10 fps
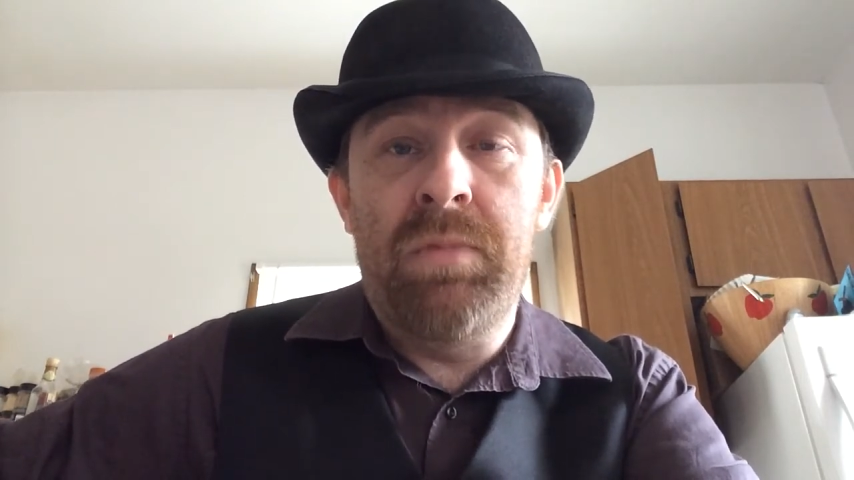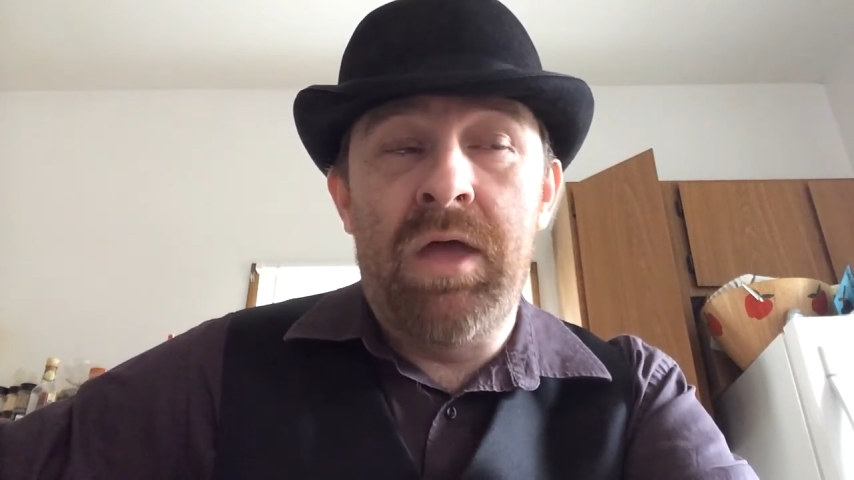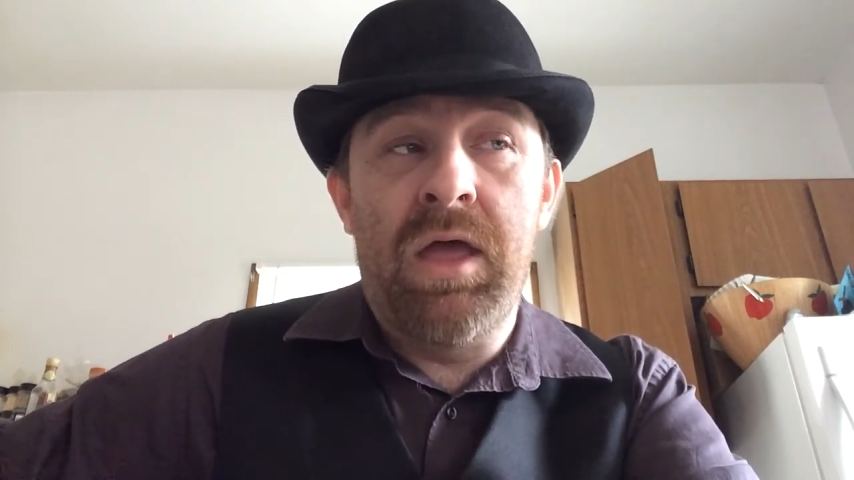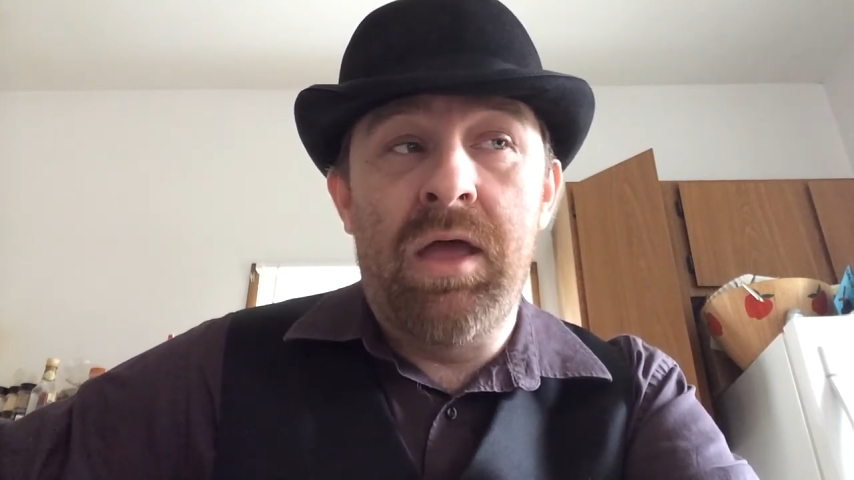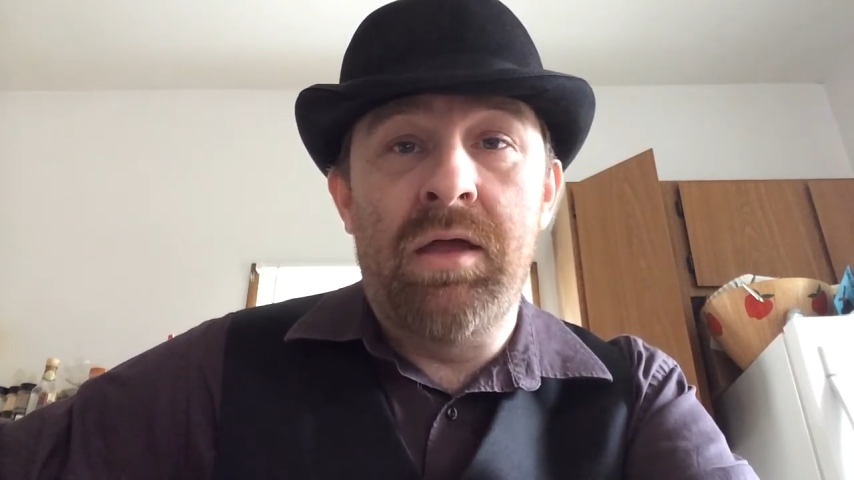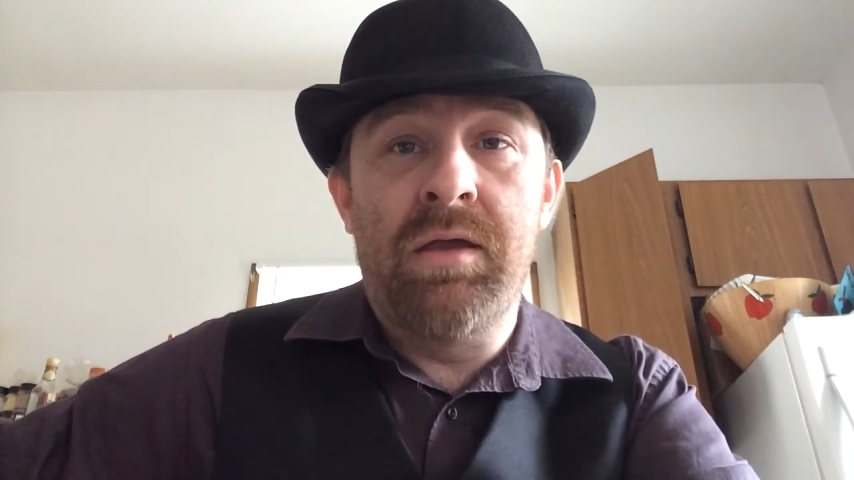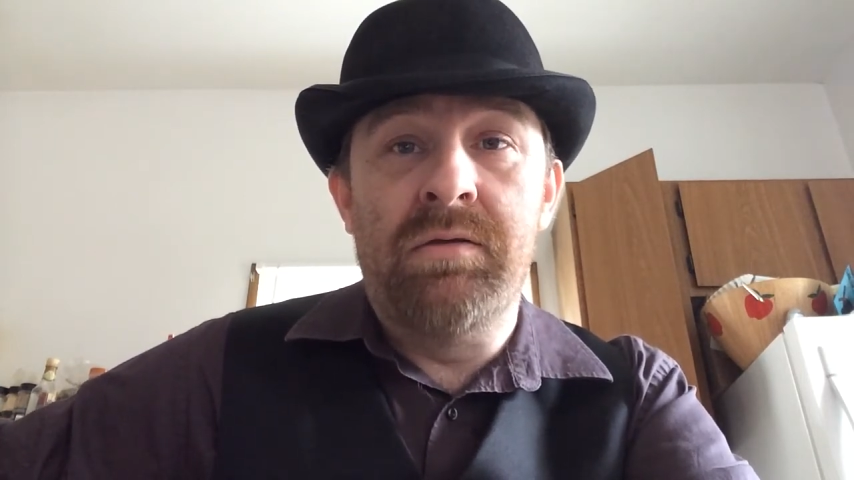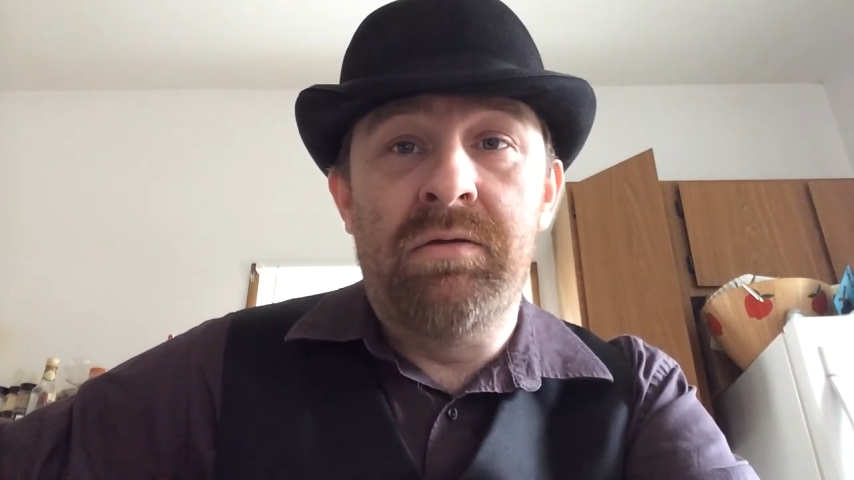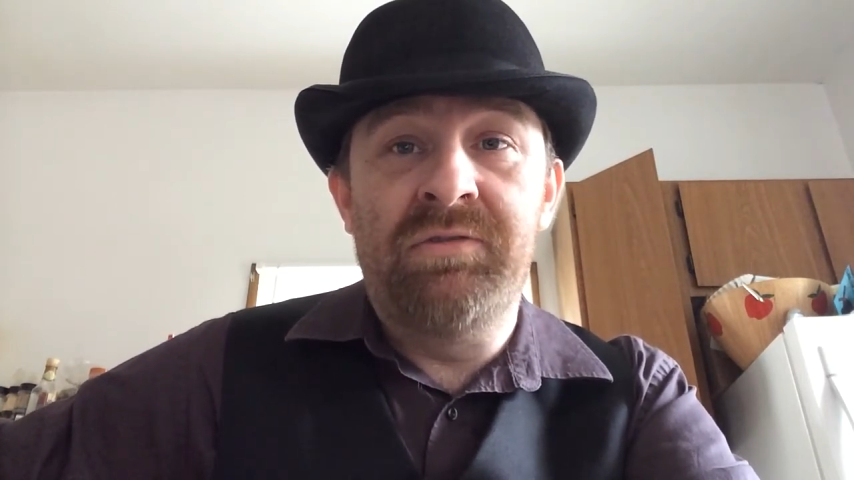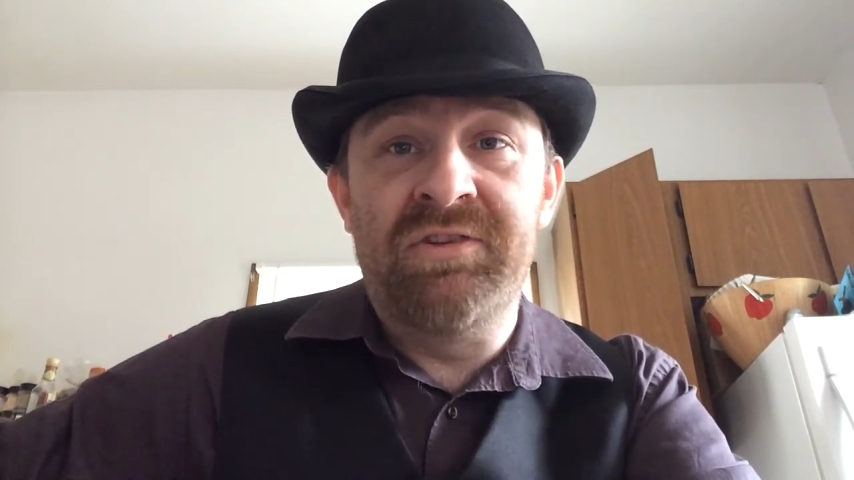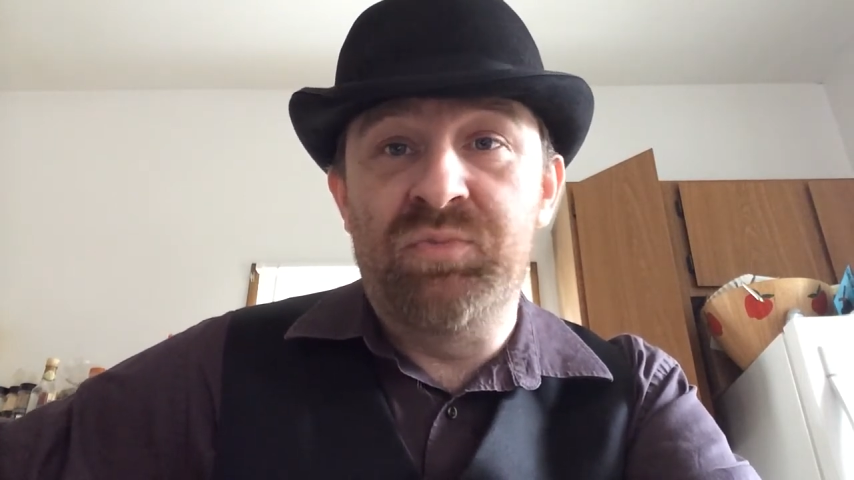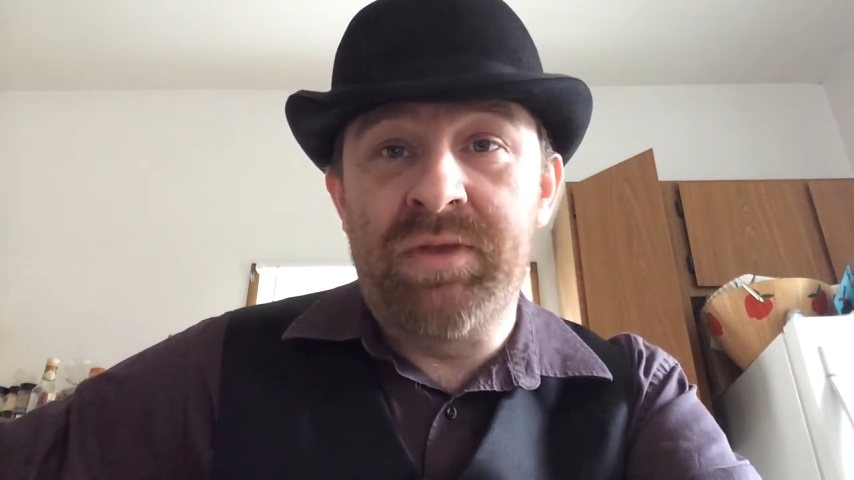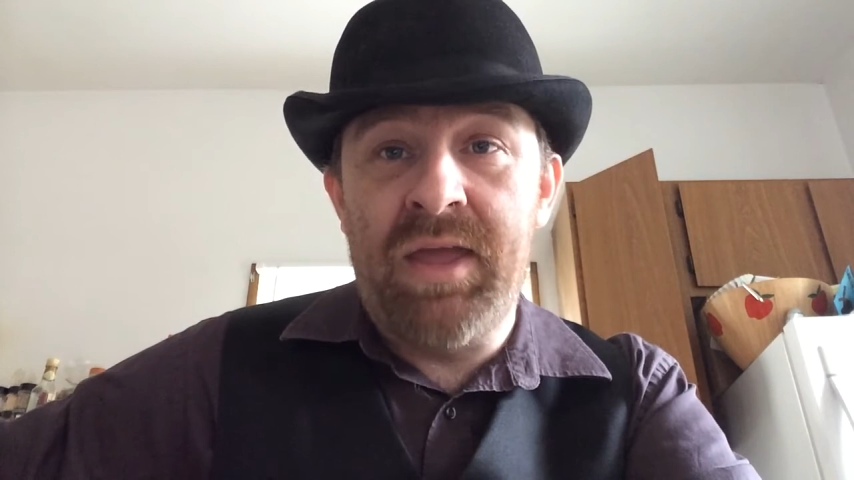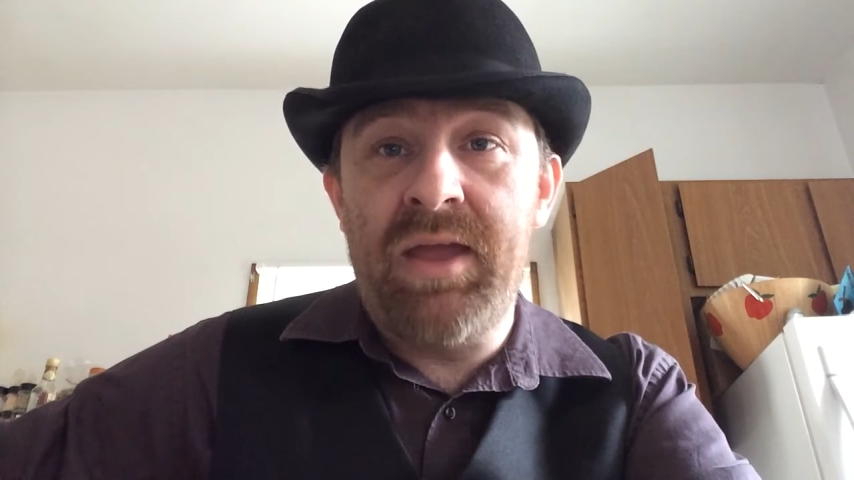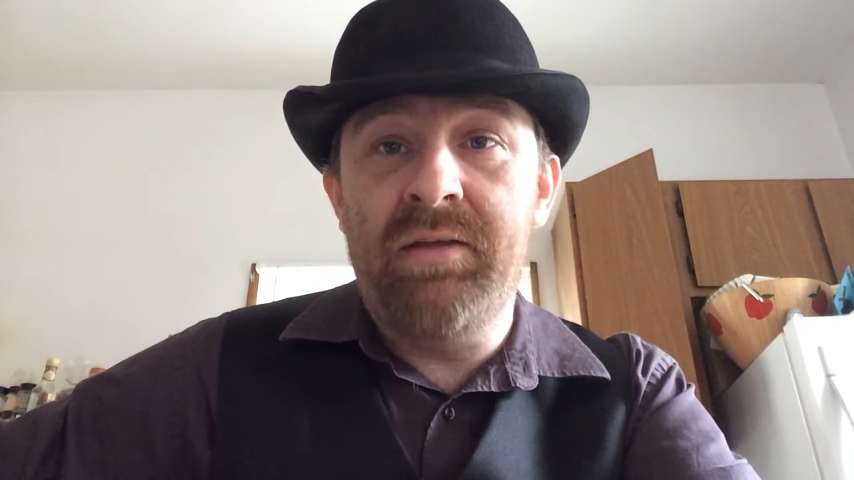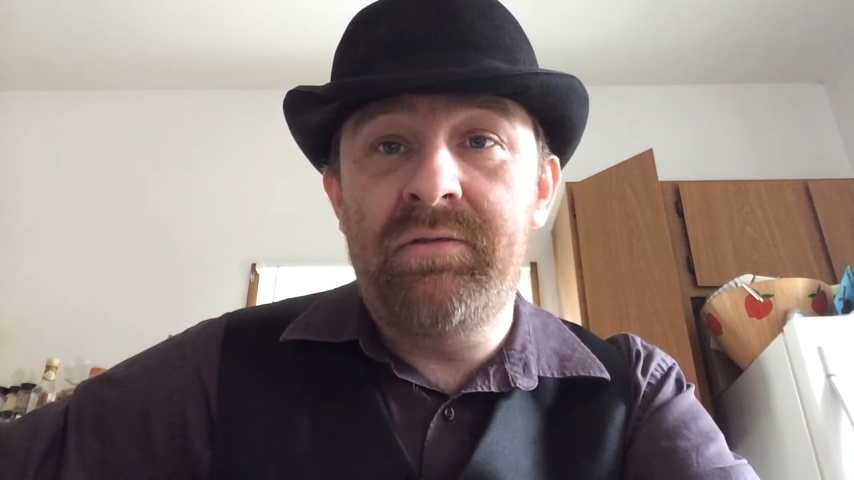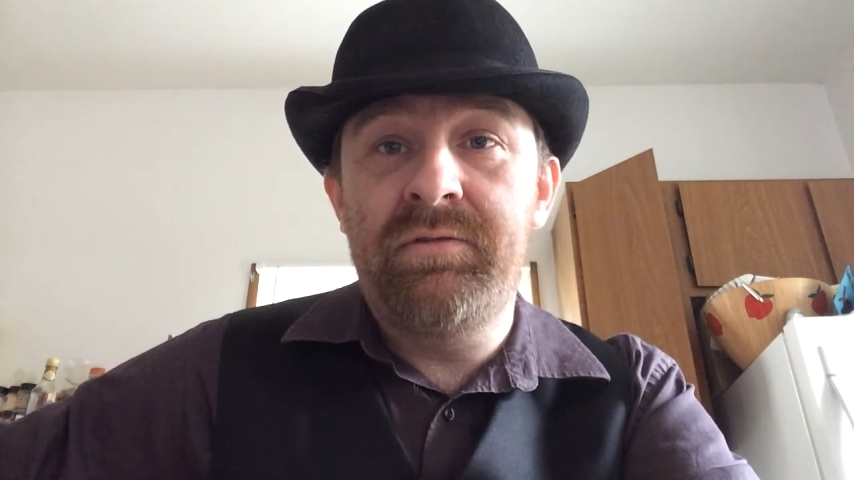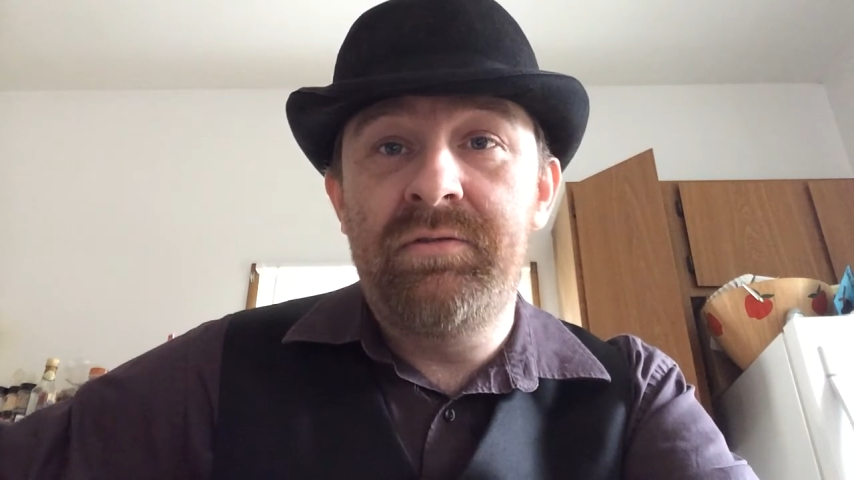And since we can't,